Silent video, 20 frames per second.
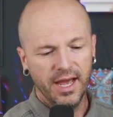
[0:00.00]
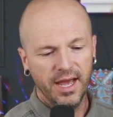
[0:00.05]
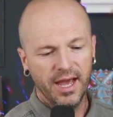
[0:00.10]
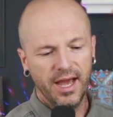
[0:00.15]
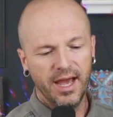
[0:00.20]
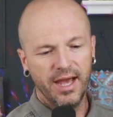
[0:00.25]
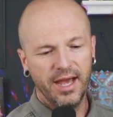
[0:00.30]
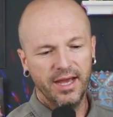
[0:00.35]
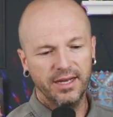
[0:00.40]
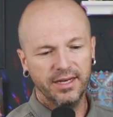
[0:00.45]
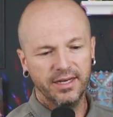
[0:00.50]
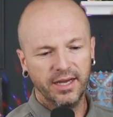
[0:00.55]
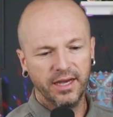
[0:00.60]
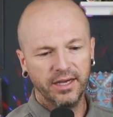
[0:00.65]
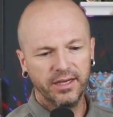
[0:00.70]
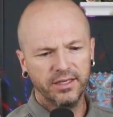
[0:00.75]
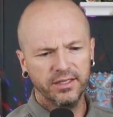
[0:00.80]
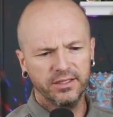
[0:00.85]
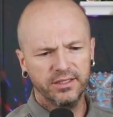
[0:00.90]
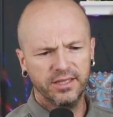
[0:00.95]
And I
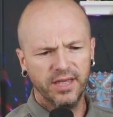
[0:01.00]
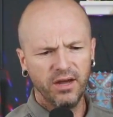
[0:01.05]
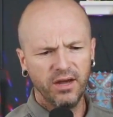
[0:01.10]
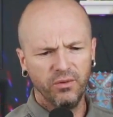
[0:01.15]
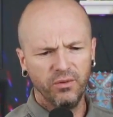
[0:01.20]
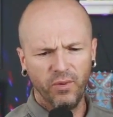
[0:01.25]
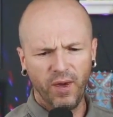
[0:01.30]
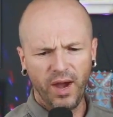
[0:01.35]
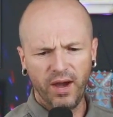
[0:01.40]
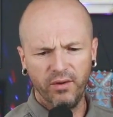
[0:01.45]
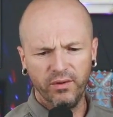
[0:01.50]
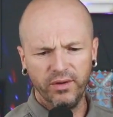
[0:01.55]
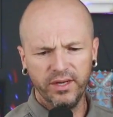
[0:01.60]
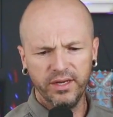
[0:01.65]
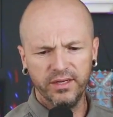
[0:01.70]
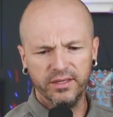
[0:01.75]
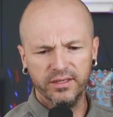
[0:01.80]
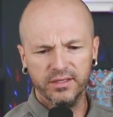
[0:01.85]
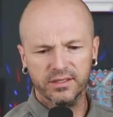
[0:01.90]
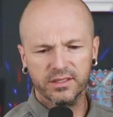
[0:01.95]
can tell, wow,
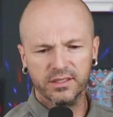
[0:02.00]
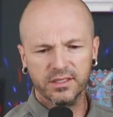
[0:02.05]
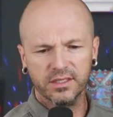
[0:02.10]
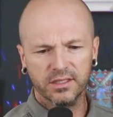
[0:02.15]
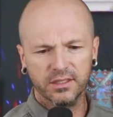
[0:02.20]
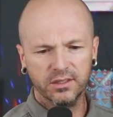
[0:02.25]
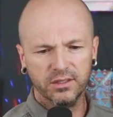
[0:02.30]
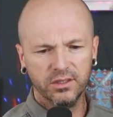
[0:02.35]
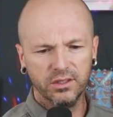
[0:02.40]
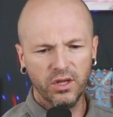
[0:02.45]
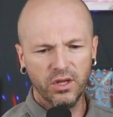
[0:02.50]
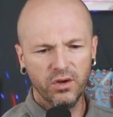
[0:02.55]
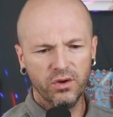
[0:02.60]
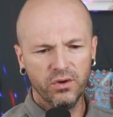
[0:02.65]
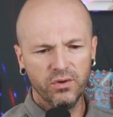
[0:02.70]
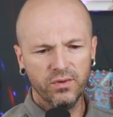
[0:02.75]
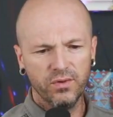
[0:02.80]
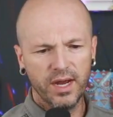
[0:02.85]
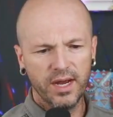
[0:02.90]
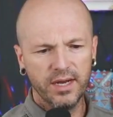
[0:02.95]
it is
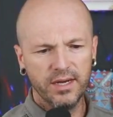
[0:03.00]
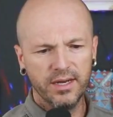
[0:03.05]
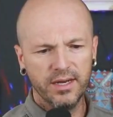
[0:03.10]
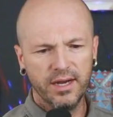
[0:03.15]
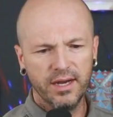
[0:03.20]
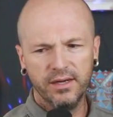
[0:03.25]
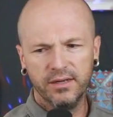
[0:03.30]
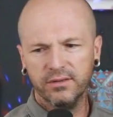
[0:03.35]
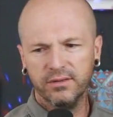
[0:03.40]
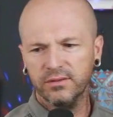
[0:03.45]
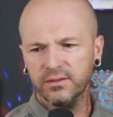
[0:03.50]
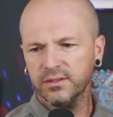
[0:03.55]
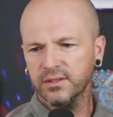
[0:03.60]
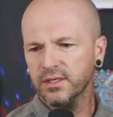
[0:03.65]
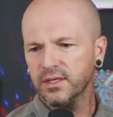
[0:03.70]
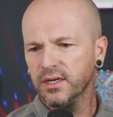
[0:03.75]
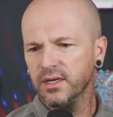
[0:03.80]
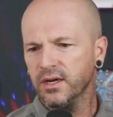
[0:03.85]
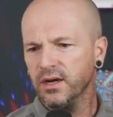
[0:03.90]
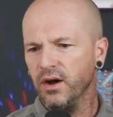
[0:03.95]
slow right now
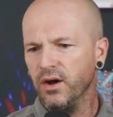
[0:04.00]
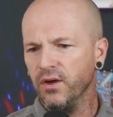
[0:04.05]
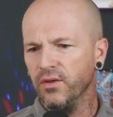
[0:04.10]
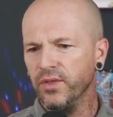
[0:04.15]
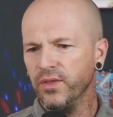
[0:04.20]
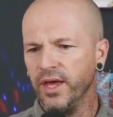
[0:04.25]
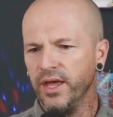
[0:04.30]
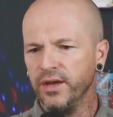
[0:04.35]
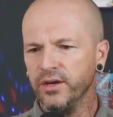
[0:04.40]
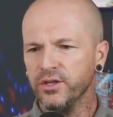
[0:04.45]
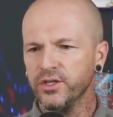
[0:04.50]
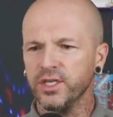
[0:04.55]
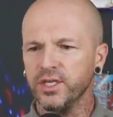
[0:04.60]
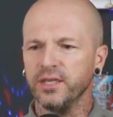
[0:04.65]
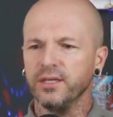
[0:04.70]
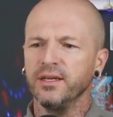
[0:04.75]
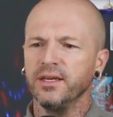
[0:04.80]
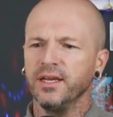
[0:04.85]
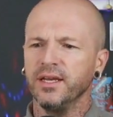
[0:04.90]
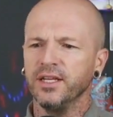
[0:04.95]
on the energy.